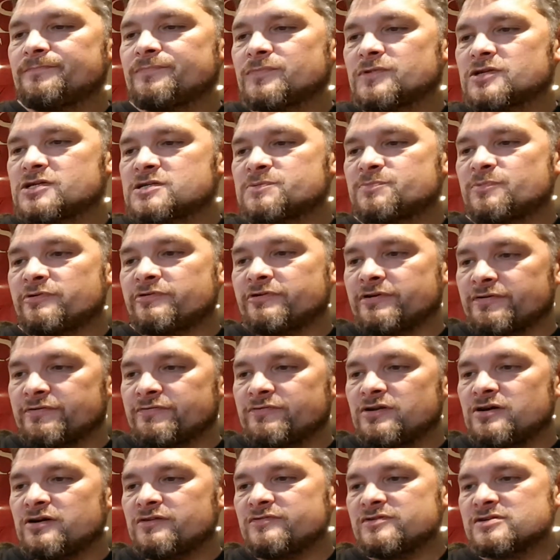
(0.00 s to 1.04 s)
Spirit of
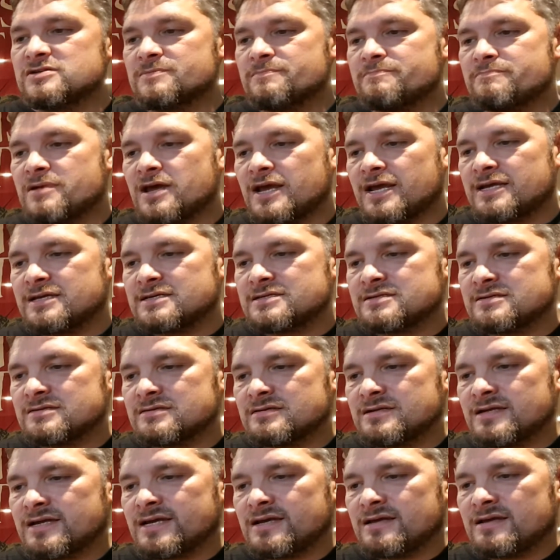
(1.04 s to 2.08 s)
Love is
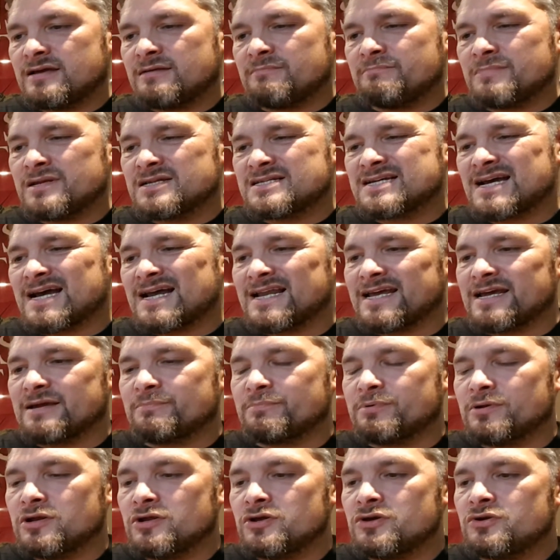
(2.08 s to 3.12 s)
amazing. Metallic
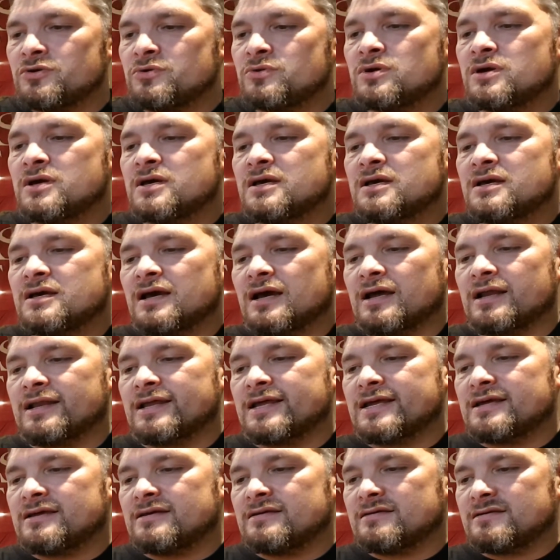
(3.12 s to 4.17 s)
Blue and
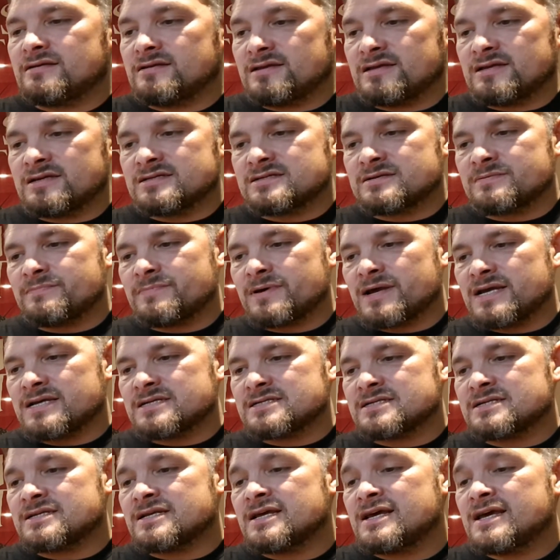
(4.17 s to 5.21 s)
is
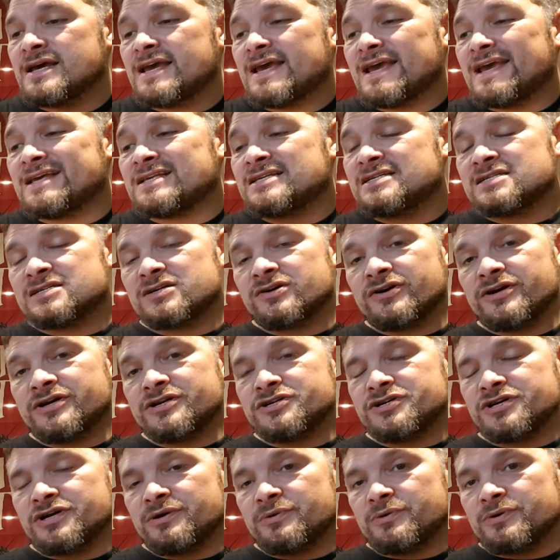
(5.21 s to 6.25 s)
amazing. Inside
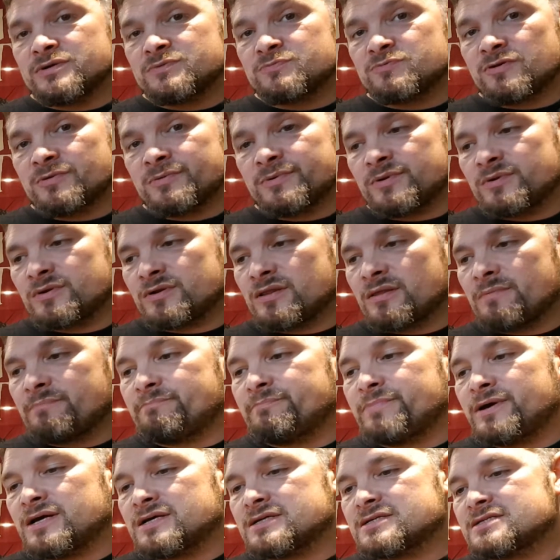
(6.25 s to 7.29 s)
You is probably one of
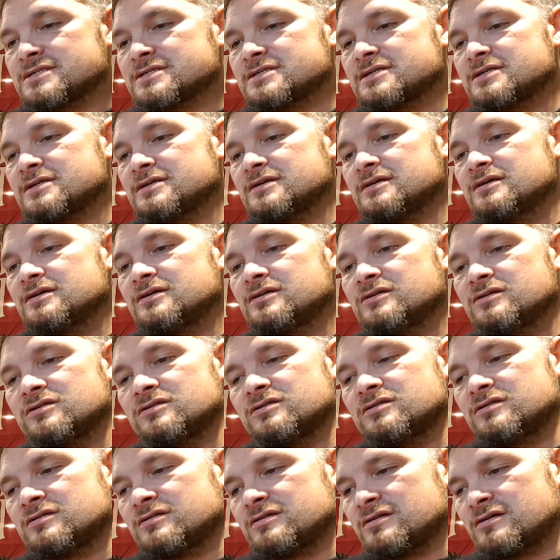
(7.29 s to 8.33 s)
the best,
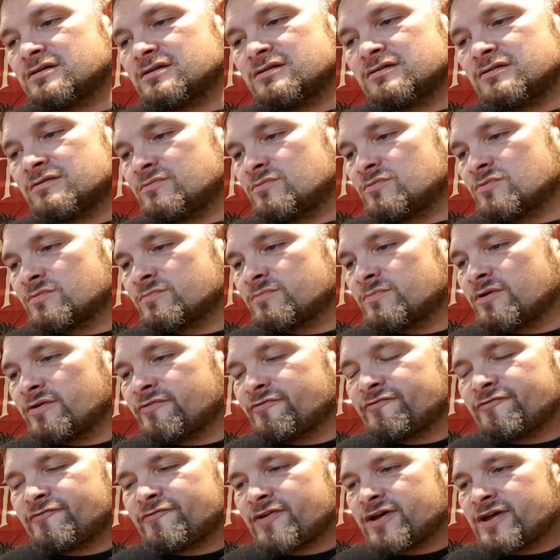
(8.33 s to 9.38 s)
one of my
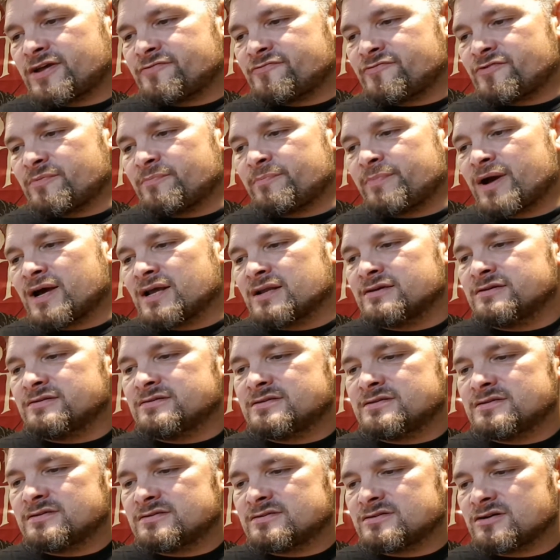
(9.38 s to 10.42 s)
favourite
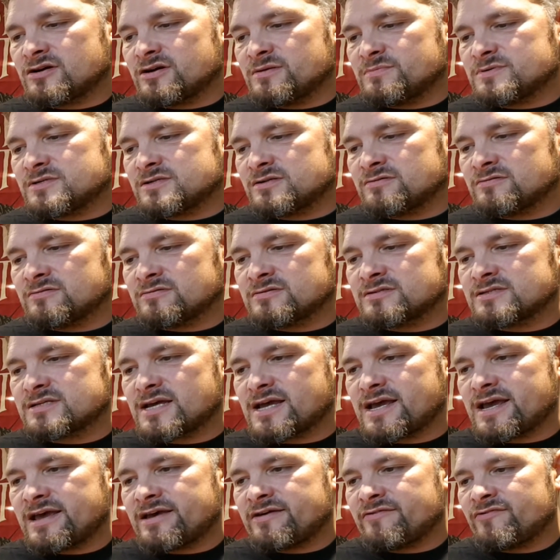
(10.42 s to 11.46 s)
ballad type songs
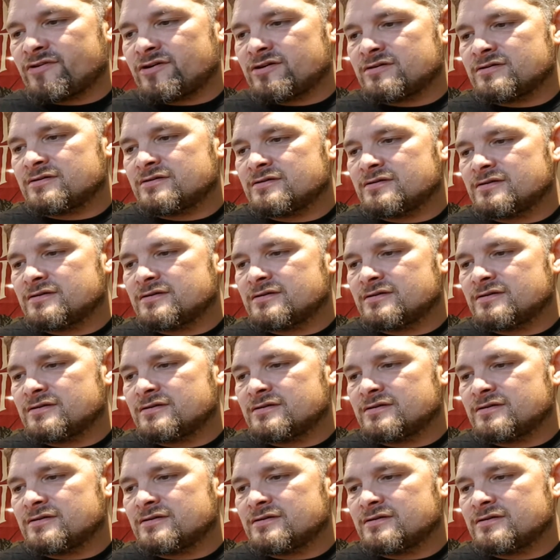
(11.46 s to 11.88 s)
ever.